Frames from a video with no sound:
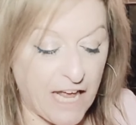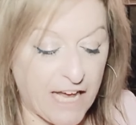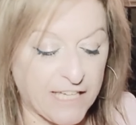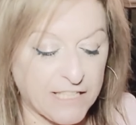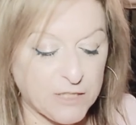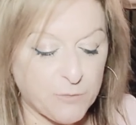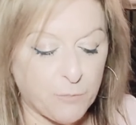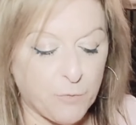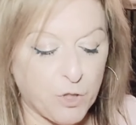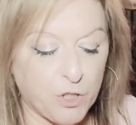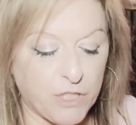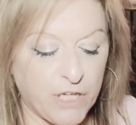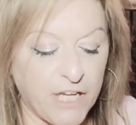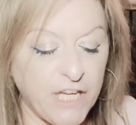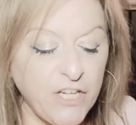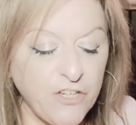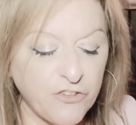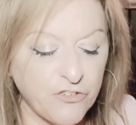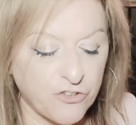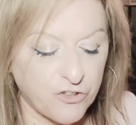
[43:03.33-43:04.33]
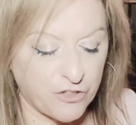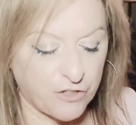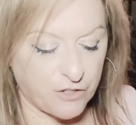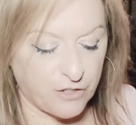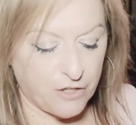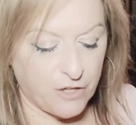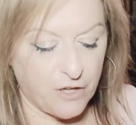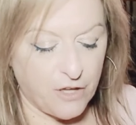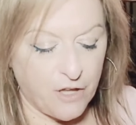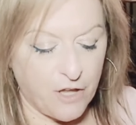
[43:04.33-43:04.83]
explanation
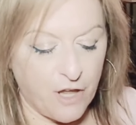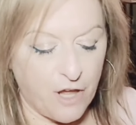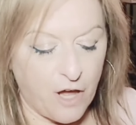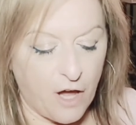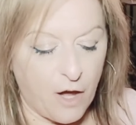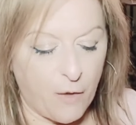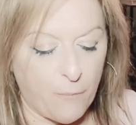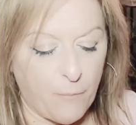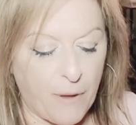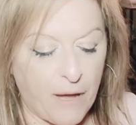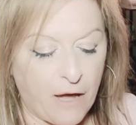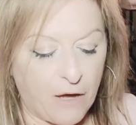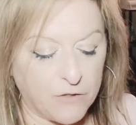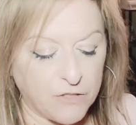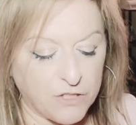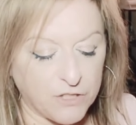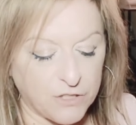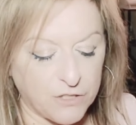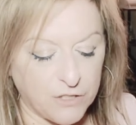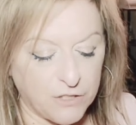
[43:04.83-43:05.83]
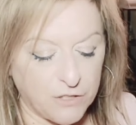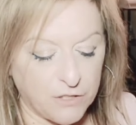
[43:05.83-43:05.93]
about